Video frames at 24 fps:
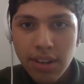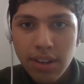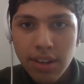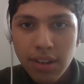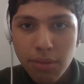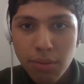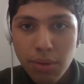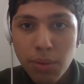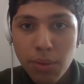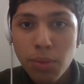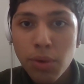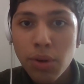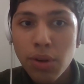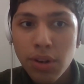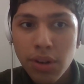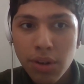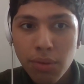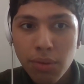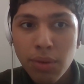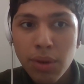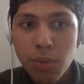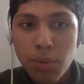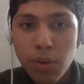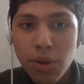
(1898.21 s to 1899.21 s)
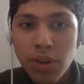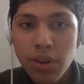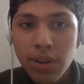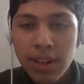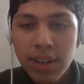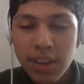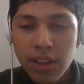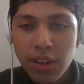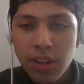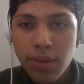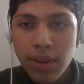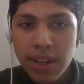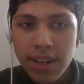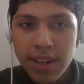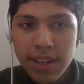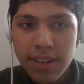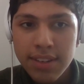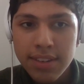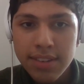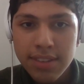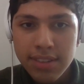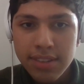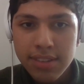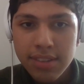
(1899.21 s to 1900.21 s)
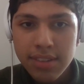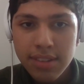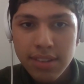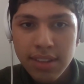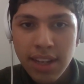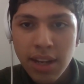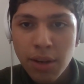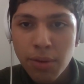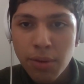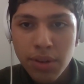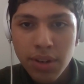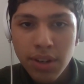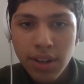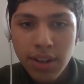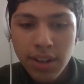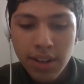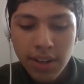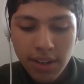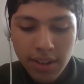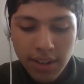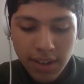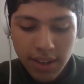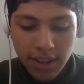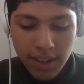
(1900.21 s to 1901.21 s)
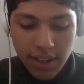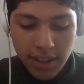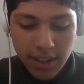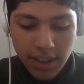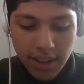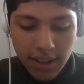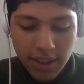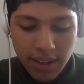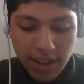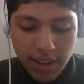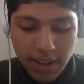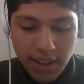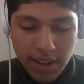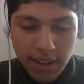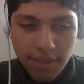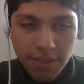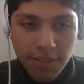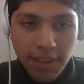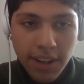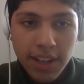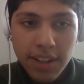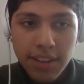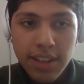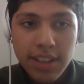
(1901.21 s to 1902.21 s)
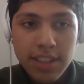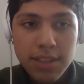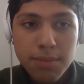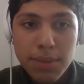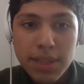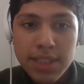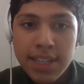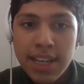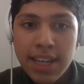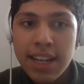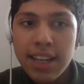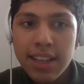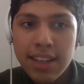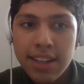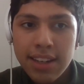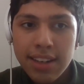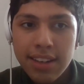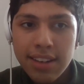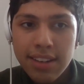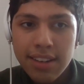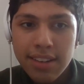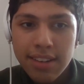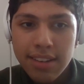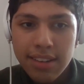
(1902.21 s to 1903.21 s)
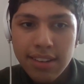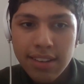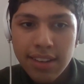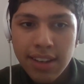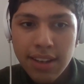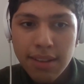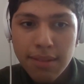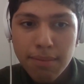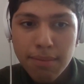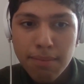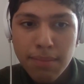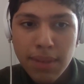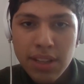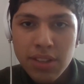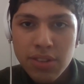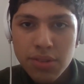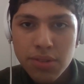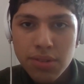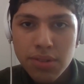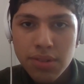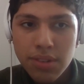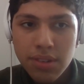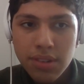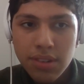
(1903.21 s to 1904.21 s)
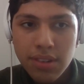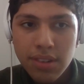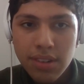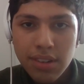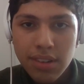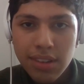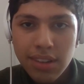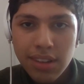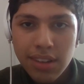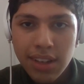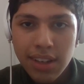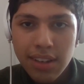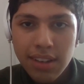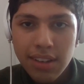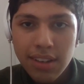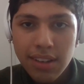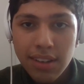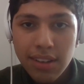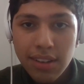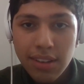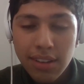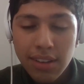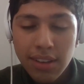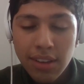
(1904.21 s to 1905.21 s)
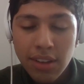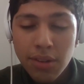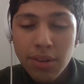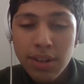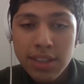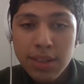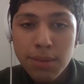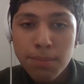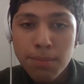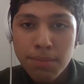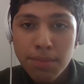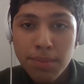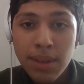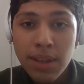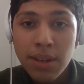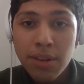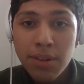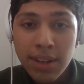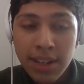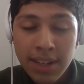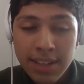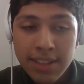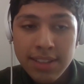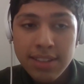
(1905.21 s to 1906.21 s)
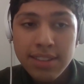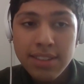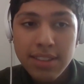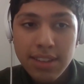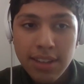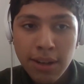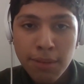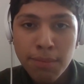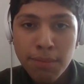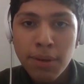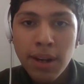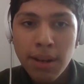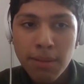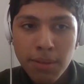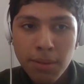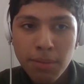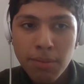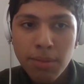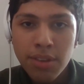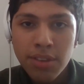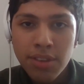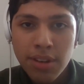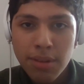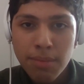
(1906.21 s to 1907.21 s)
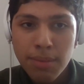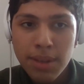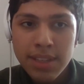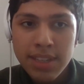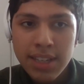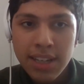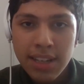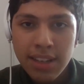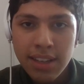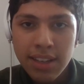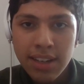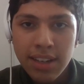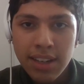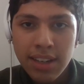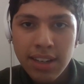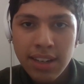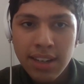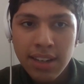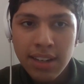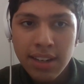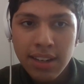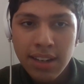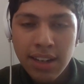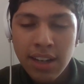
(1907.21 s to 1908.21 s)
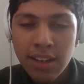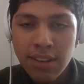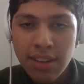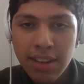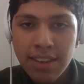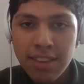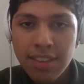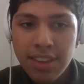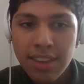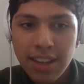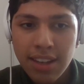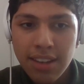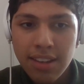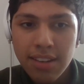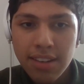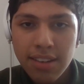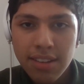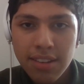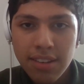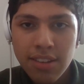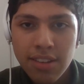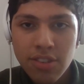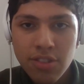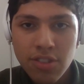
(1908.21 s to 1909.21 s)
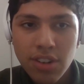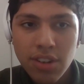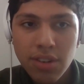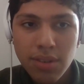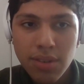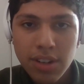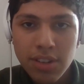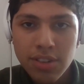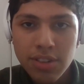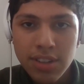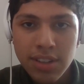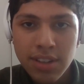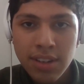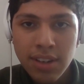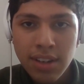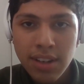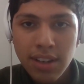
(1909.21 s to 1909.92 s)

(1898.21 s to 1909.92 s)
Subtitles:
we were in the greatness. Now we're not. Finally, it's mentality, like mental. Like there is a problem with our mentality and how they think. This generation.